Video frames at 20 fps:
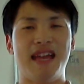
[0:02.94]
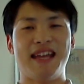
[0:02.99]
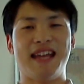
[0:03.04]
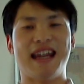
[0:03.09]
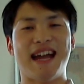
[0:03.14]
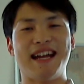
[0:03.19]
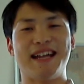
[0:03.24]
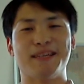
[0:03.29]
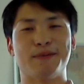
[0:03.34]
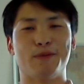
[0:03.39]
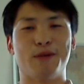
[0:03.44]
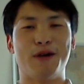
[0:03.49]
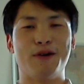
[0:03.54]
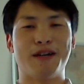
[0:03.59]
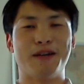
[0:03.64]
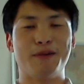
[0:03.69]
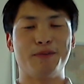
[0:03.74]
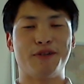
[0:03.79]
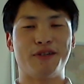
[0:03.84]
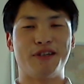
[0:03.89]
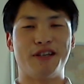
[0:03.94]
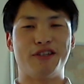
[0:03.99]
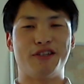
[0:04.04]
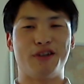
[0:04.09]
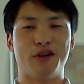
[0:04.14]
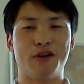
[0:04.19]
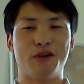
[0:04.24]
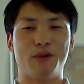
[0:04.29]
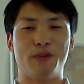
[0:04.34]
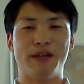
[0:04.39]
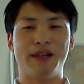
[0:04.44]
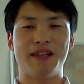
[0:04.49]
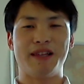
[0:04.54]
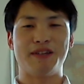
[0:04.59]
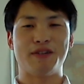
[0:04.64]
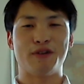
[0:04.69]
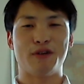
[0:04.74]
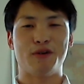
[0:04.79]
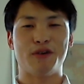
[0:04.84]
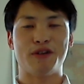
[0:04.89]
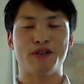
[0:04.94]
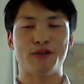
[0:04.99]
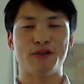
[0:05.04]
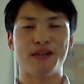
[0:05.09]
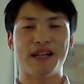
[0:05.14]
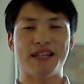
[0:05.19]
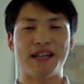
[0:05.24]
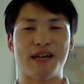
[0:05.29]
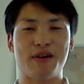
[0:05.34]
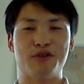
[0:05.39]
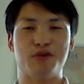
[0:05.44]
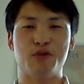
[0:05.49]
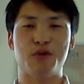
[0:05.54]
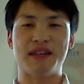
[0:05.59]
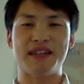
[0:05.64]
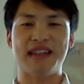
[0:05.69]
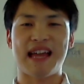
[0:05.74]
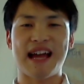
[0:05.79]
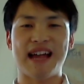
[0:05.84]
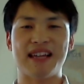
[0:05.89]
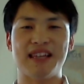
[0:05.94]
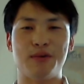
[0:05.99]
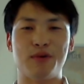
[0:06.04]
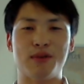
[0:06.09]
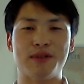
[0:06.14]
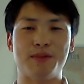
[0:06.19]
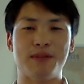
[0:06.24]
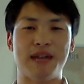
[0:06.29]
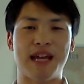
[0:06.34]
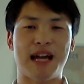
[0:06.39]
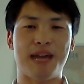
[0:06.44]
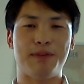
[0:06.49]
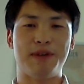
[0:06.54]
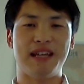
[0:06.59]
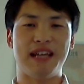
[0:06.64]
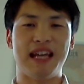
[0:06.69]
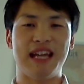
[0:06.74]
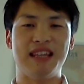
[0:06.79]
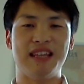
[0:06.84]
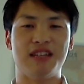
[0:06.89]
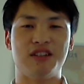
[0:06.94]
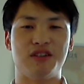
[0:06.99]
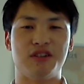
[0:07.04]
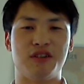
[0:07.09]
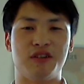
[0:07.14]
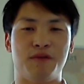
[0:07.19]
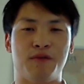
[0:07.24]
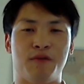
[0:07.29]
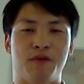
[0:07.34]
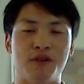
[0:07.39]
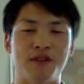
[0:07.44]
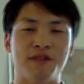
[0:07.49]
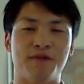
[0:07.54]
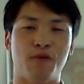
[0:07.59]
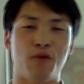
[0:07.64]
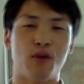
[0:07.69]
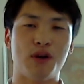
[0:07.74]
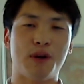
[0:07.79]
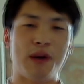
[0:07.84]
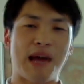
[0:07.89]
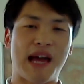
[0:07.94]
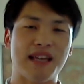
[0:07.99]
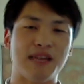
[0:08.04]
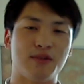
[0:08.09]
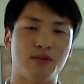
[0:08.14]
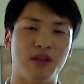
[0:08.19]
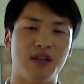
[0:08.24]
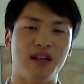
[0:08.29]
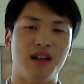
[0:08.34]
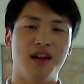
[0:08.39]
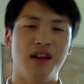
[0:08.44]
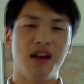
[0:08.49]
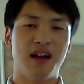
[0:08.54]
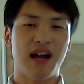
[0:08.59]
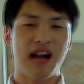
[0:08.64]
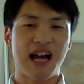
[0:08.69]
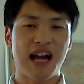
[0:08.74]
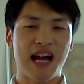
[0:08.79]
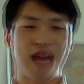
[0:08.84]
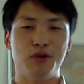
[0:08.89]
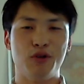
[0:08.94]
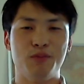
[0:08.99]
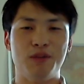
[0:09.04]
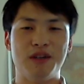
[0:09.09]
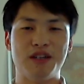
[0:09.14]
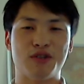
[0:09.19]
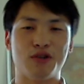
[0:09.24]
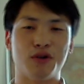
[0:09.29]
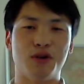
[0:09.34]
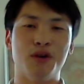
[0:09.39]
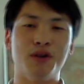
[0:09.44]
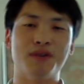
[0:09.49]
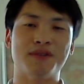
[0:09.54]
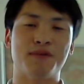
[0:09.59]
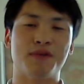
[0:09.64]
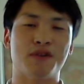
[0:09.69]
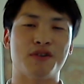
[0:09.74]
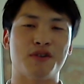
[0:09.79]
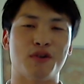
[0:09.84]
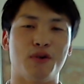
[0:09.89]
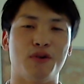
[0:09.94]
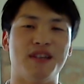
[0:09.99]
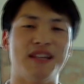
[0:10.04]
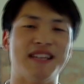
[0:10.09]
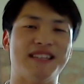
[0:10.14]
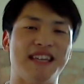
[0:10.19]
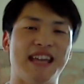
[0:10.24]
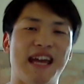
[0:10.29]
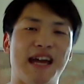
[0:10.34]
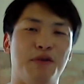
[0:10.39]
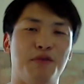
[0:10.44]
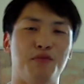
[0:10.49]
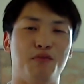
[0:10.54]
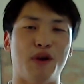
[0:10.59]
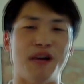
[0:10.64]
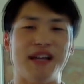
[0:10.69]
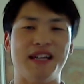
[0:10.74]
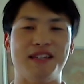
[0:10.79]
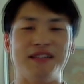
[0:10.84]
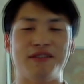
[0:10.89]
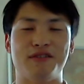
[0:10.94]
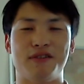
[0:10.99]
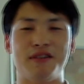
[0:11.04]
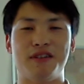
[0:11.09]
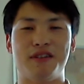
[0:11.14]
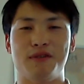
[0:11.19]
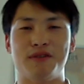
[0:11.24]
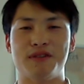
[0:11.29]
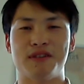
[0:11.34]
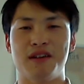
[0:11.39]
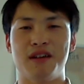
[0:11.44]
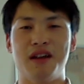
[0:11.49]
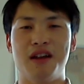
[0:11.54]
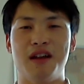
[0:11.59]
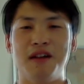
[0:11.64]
Hey guys, welcome to the Dota Weekly Show, a show that tells you exactly what's been happening in the Dota universe for the past week. I'm Luminous, your host for the show, and let's get right into the news.